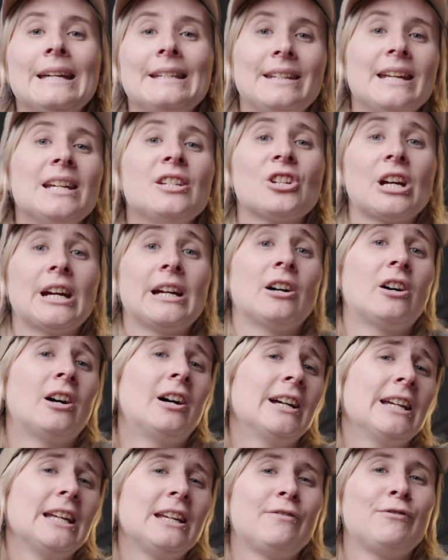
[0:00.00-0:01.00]

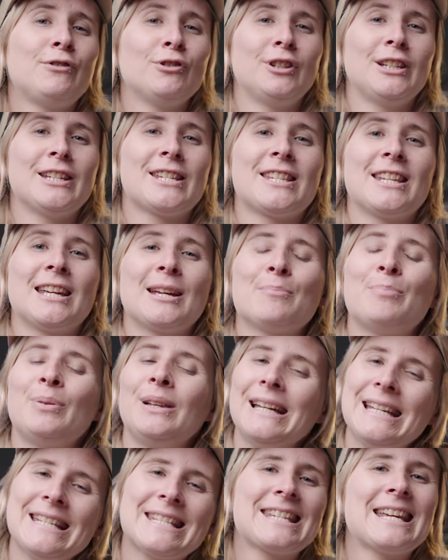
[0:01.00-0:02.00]
DJI, if you're listening,
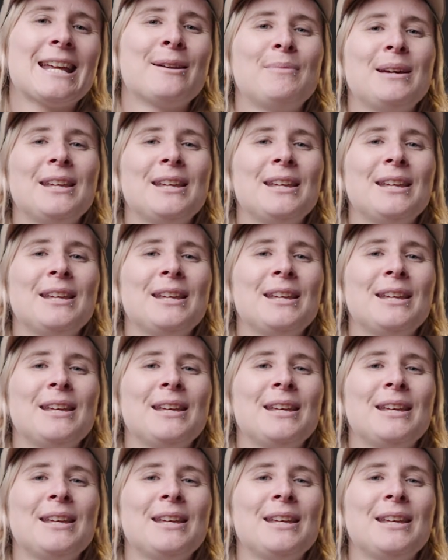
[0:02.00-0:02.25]
please send